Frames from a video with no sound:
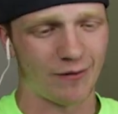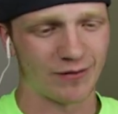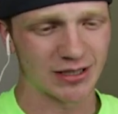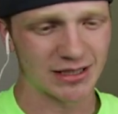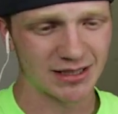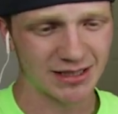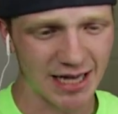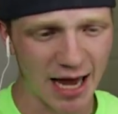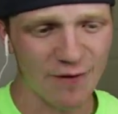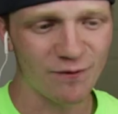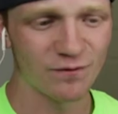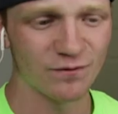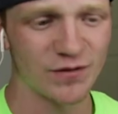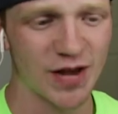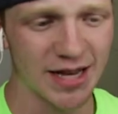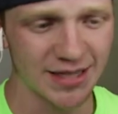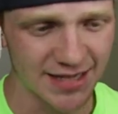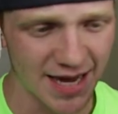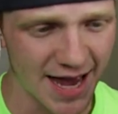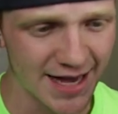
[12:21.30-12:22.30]
Have a safe video. and
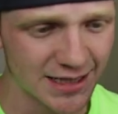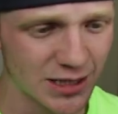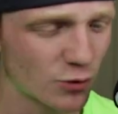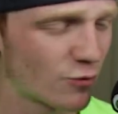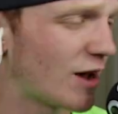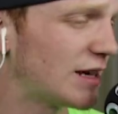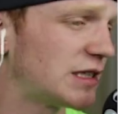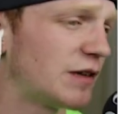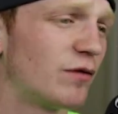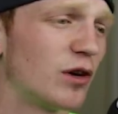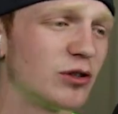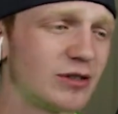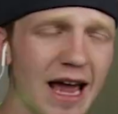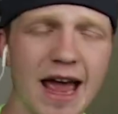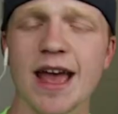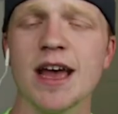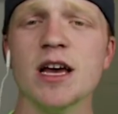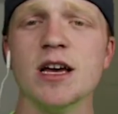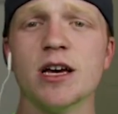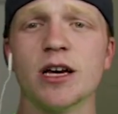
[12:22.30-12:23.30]
fantastic rest of your
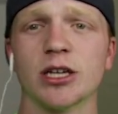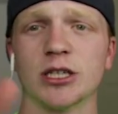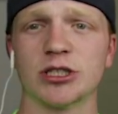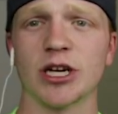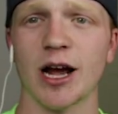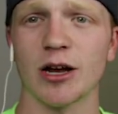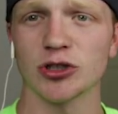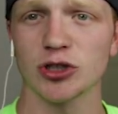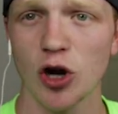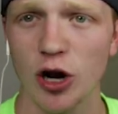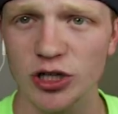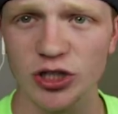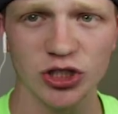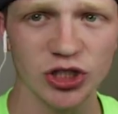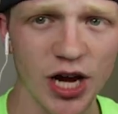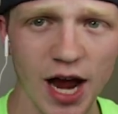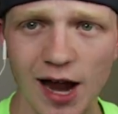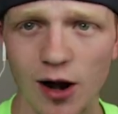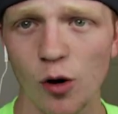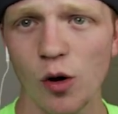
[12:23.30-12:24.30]
day. Check out Shark's
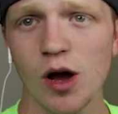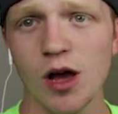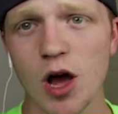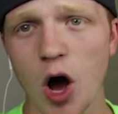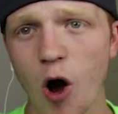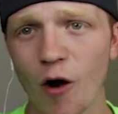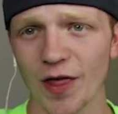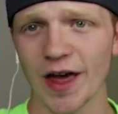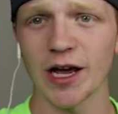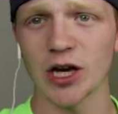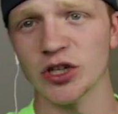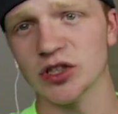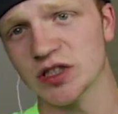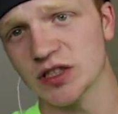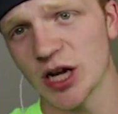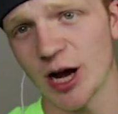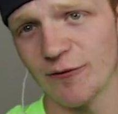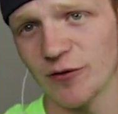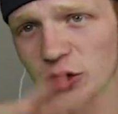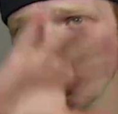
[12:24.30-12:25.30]
channel, all that good
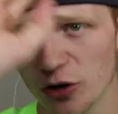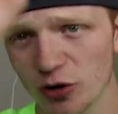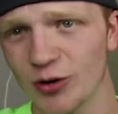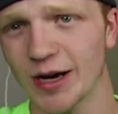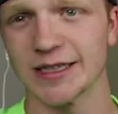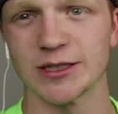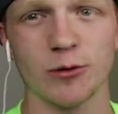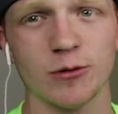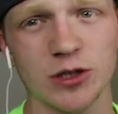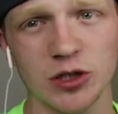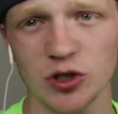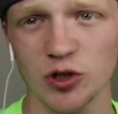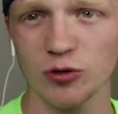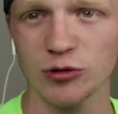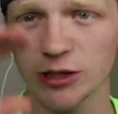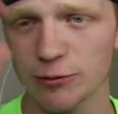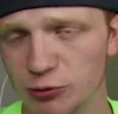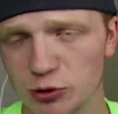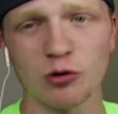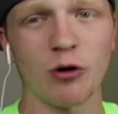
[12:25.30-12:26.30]
stuff. You, you guys know what to do.
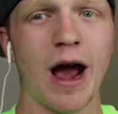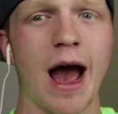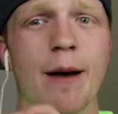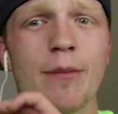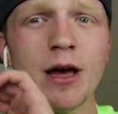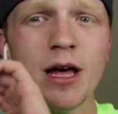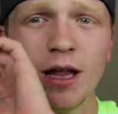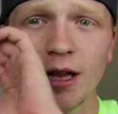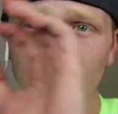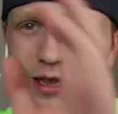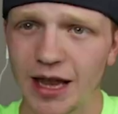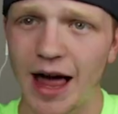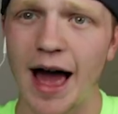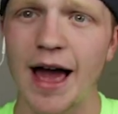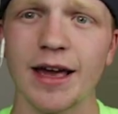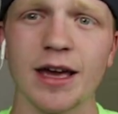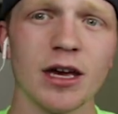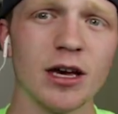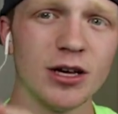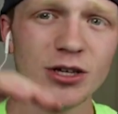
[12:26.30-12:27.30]
Subscribe, Woo.
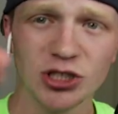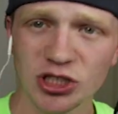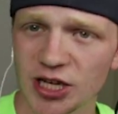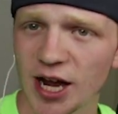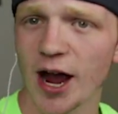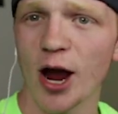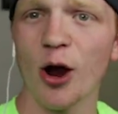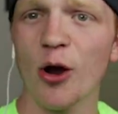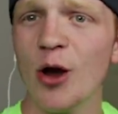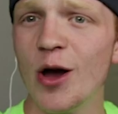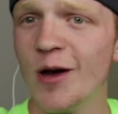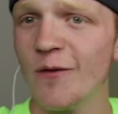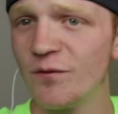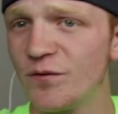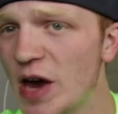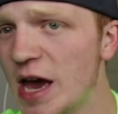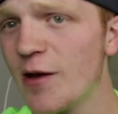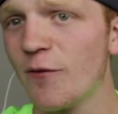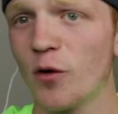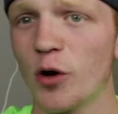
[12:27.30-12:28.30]
like, share,
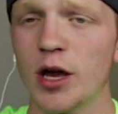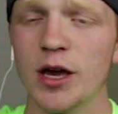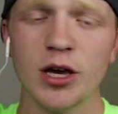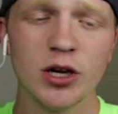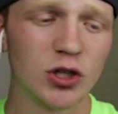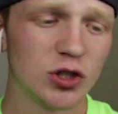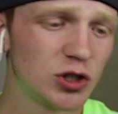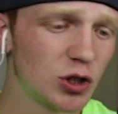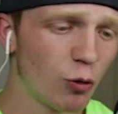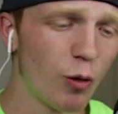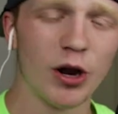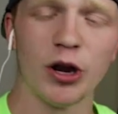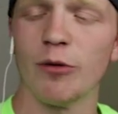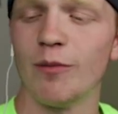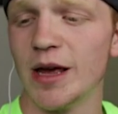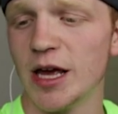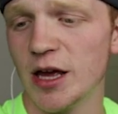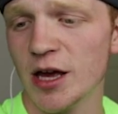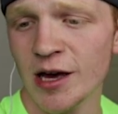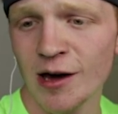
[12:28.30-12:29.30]
favorite, All Twitter
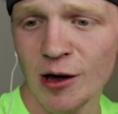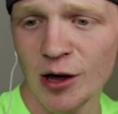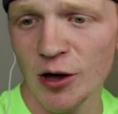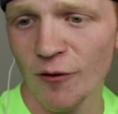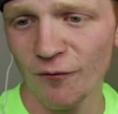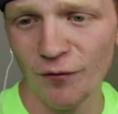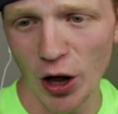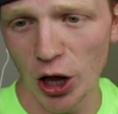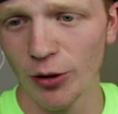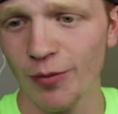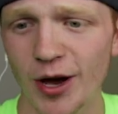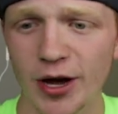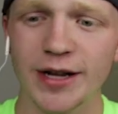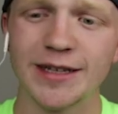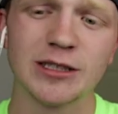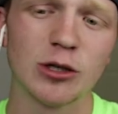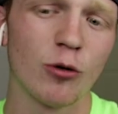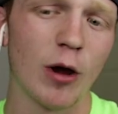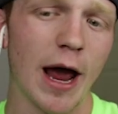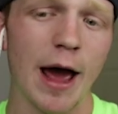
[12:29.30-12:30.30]
me, stuff. follow me on
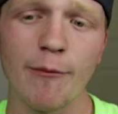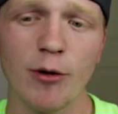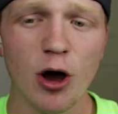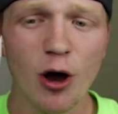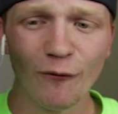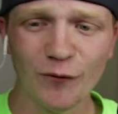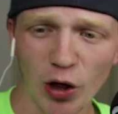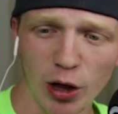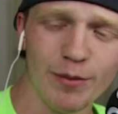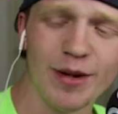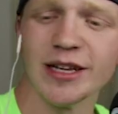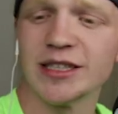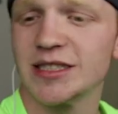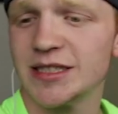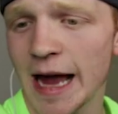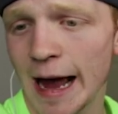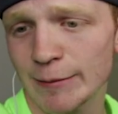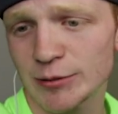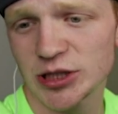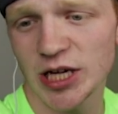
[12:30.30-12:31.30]
Instagram, follow me on
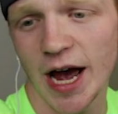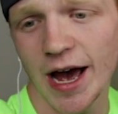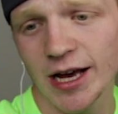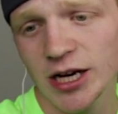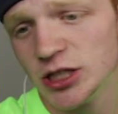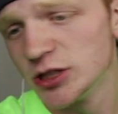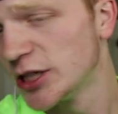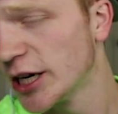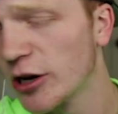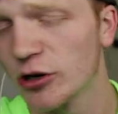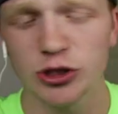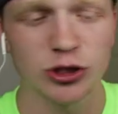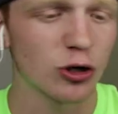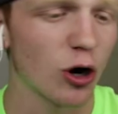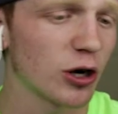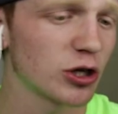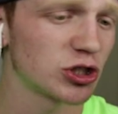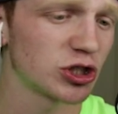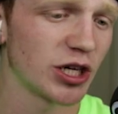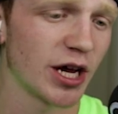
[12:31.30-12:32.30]
Snapchat, check out
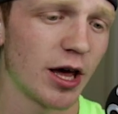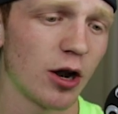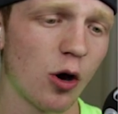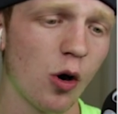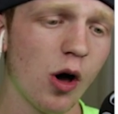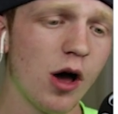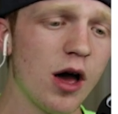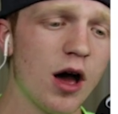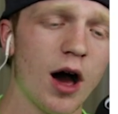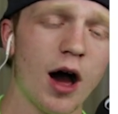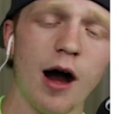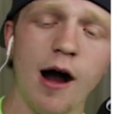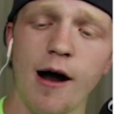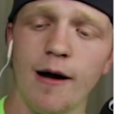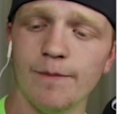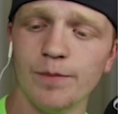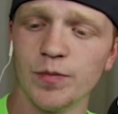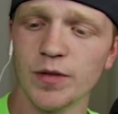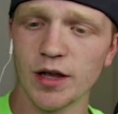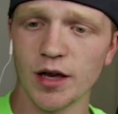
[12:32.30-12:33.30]
Shark's channel.
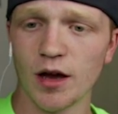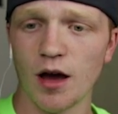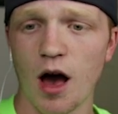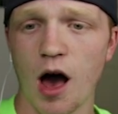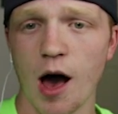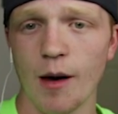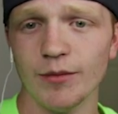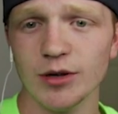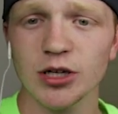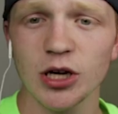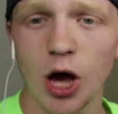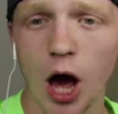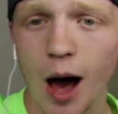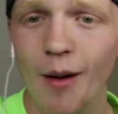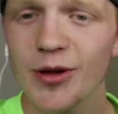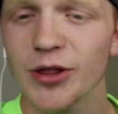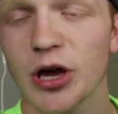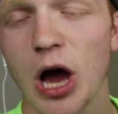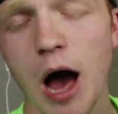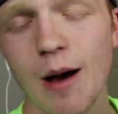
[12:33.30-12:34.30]
Um, yeah, um,
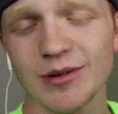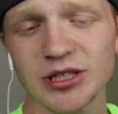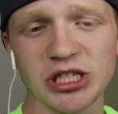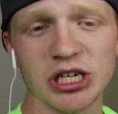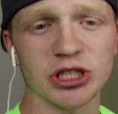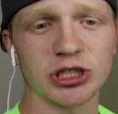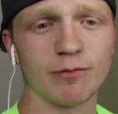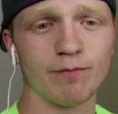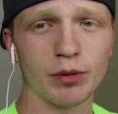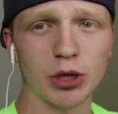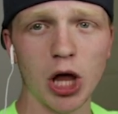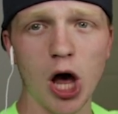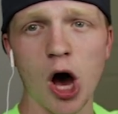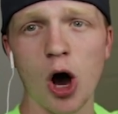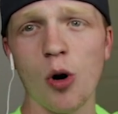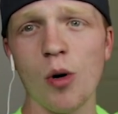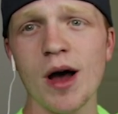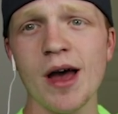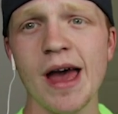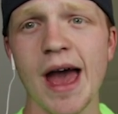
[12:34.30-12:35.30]
comment in the comment channel. section
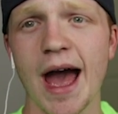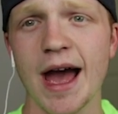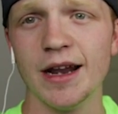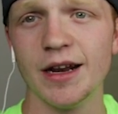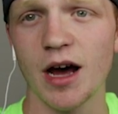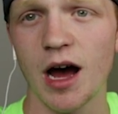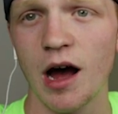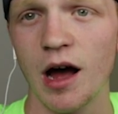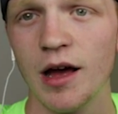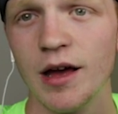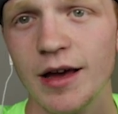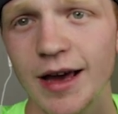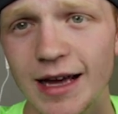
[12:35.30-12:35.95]
below, yeah. and uh,